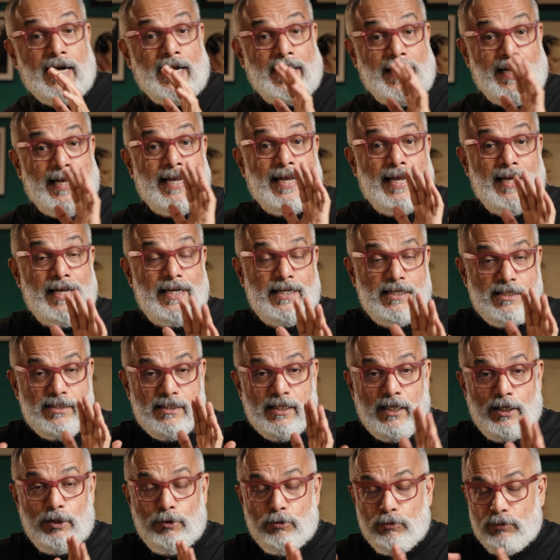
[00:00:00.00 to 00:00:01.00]
I again
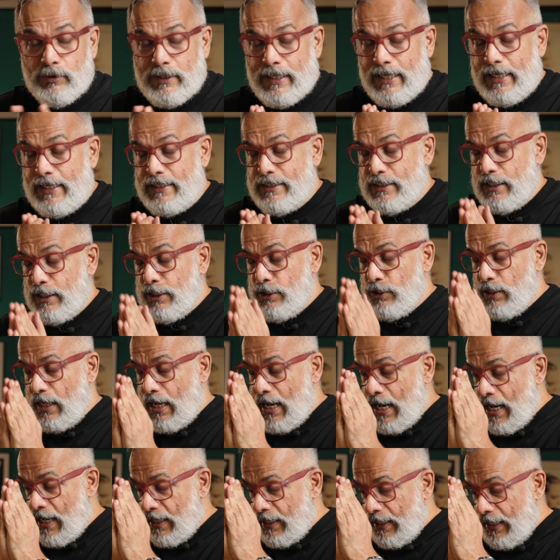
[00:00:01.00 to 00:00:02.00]
tell you that
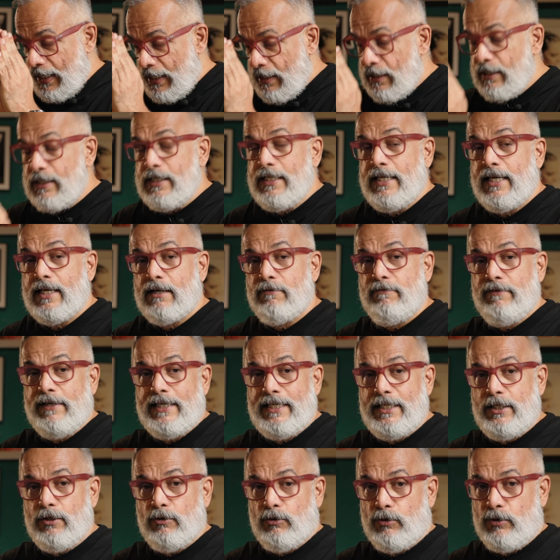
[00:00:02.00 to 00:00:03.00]
our earlier
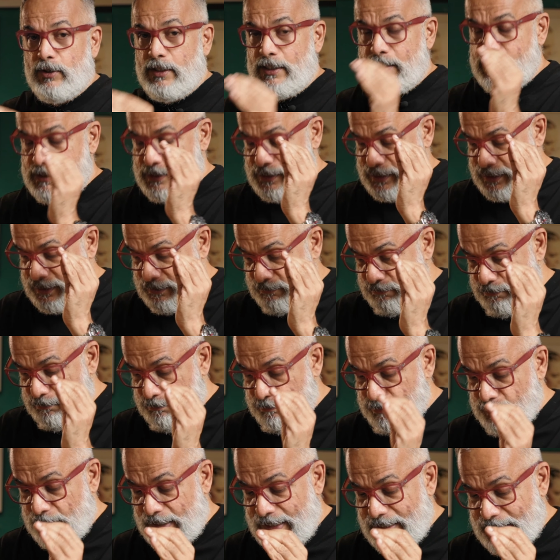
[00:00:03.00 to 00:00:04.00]
video is
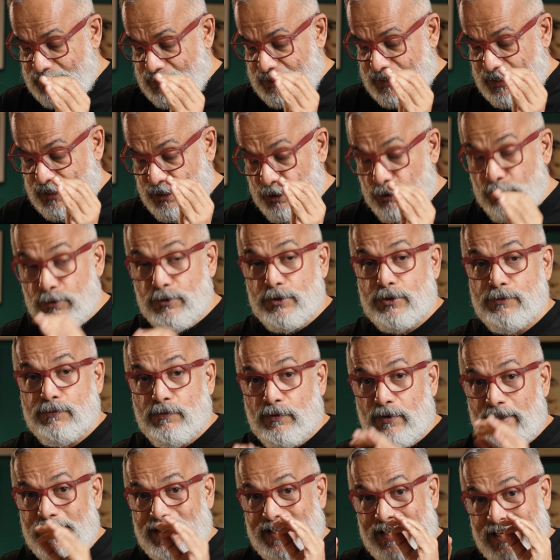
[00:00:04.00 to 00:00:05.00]
completely
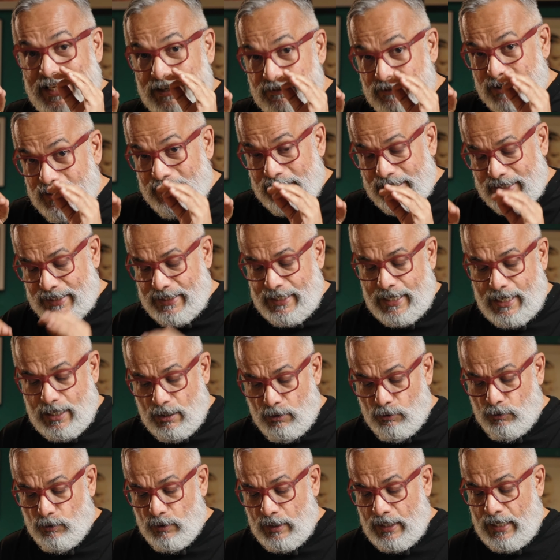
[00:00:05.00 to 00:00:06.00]
useful even
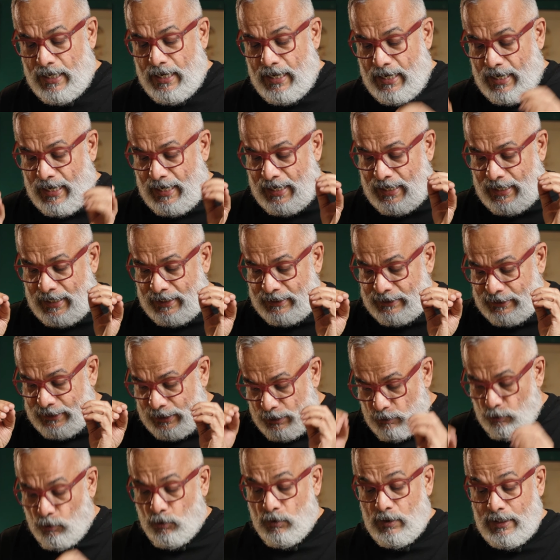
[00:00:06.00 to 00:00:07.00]
now.
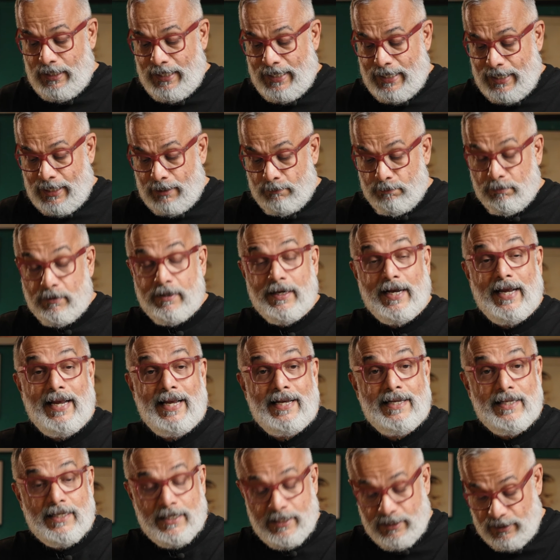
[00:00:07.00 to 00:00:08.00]
The only
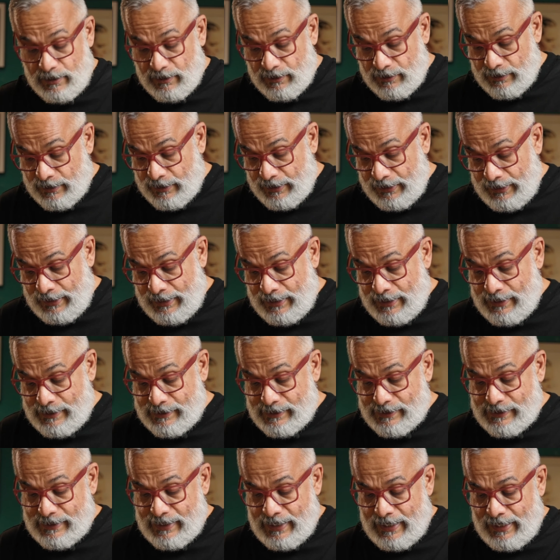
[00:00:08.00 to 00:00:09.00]
upgrade here
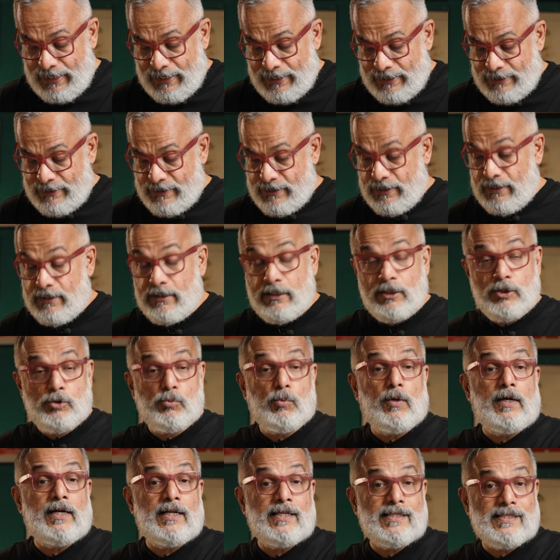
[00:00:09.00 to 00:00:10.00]
is that this
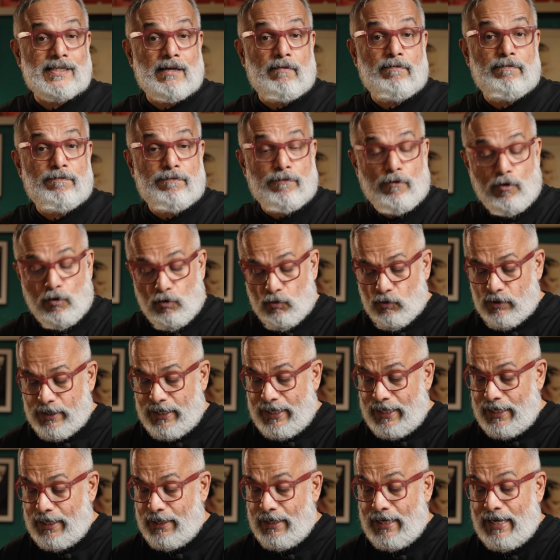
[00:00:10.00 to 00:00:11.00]
one is a
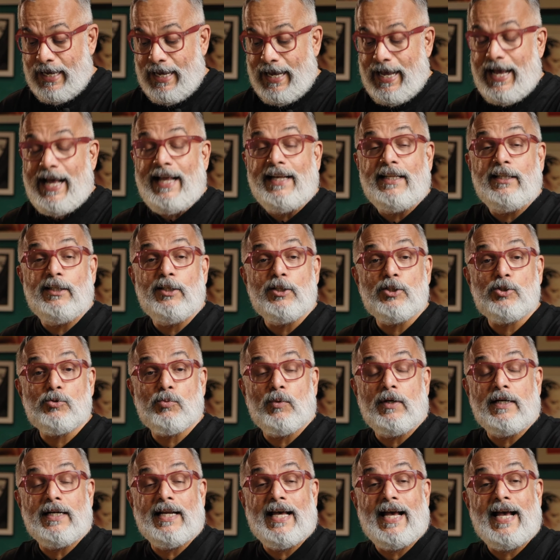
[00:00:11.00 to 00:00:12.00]
4K and this
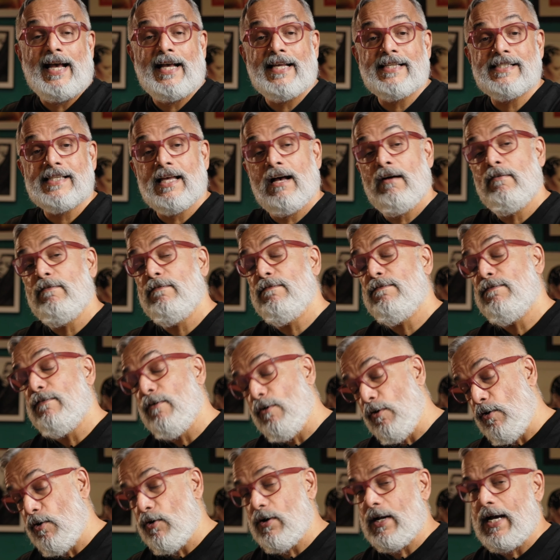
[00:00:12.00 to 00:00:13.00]
one has a
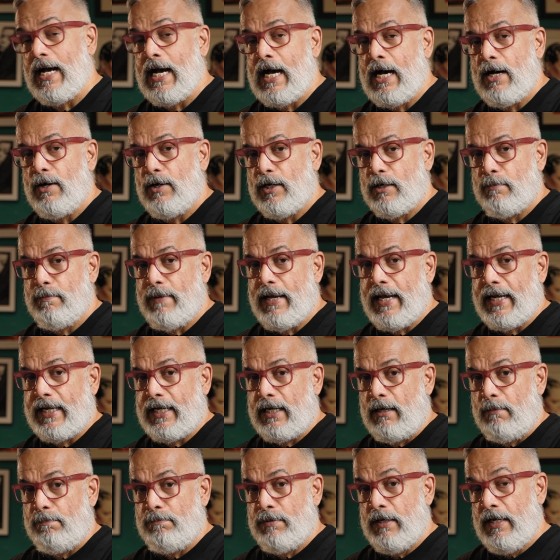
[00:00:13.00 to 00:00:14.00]
4-hour
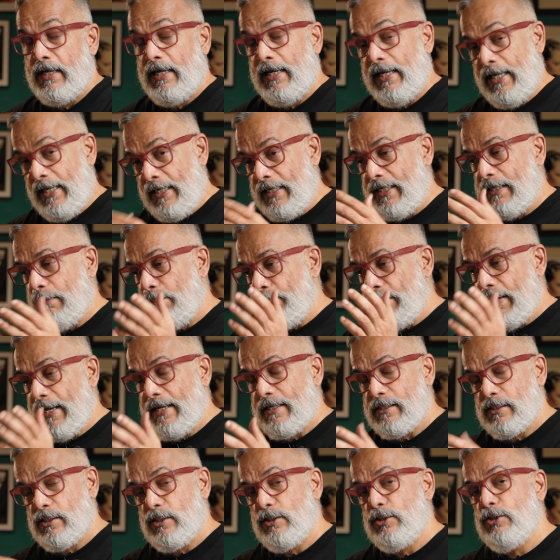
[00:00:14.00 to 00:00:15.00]
backup in
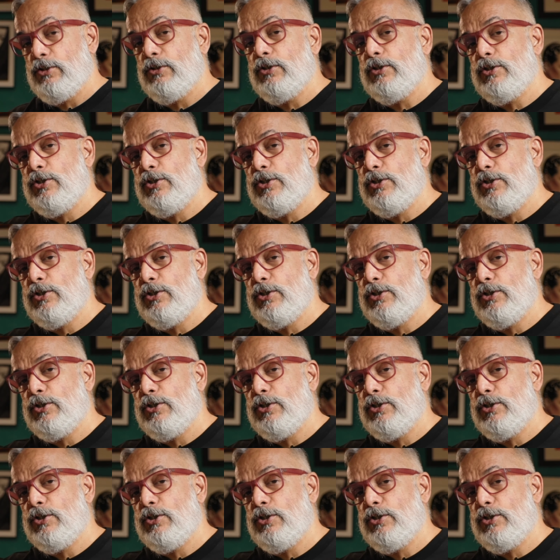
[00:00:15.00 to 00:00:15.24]
comparison to the